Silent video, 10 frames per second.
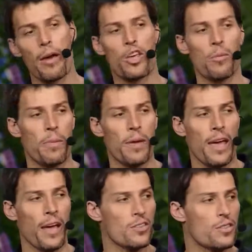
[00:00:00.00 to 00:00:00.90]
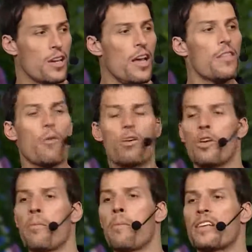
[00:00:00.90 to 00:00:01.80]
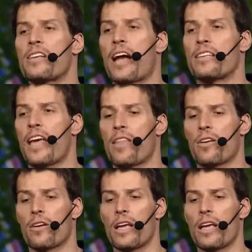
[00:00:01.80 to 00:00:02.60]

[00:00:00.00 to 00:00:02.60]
human beings, that when human beings got together,